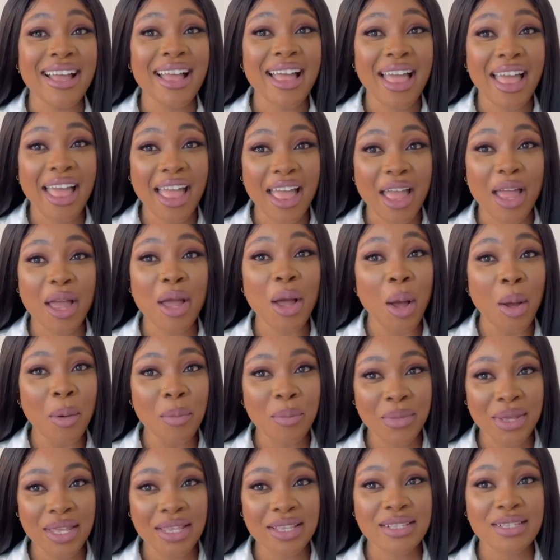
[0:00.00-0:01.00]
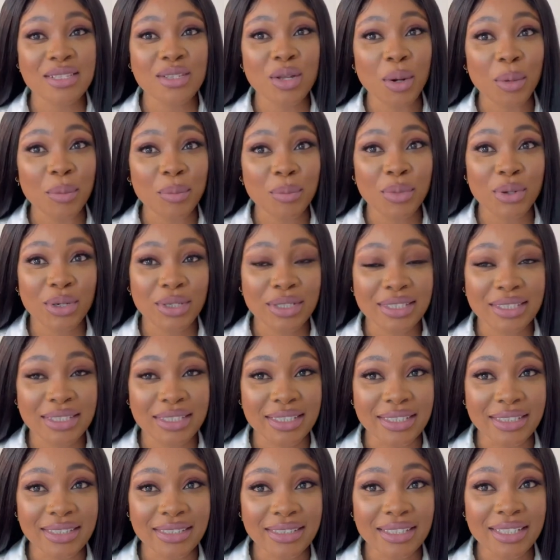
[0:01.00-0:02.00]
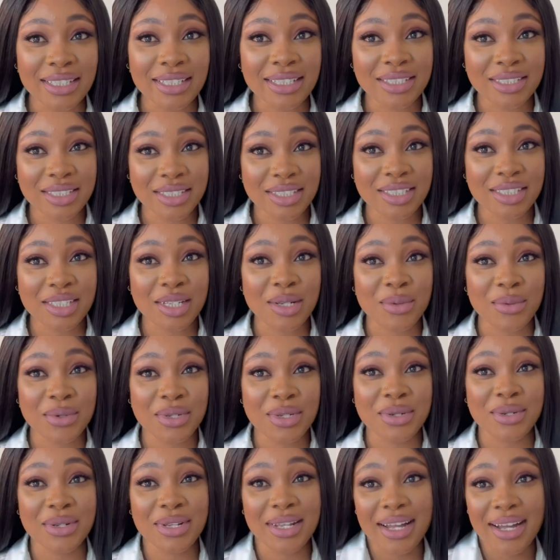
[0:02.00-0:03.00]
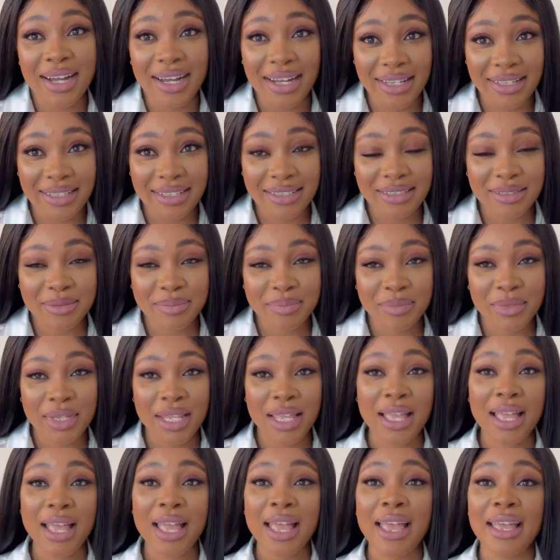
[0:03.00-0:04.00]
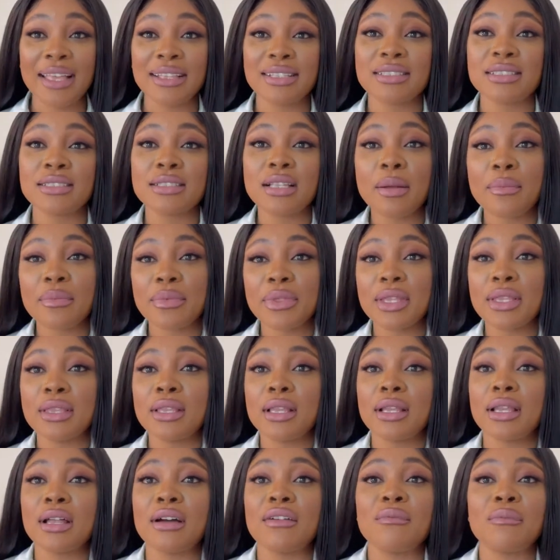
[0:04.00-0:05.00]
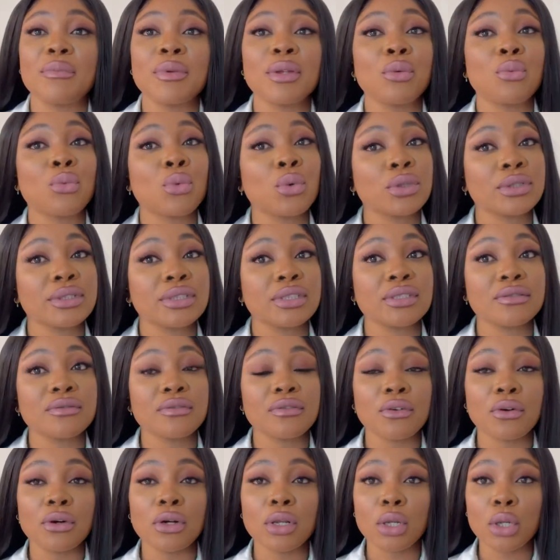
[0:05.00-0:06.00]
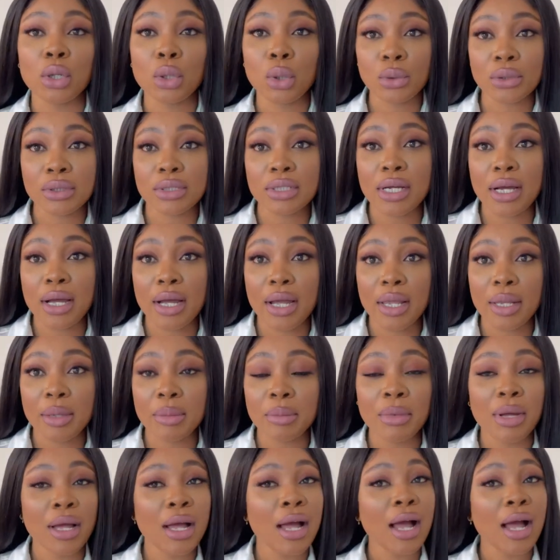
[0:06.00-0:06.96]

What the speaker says: Hermès unboxing to share with you guys. It's something that I've been wanting for a long time.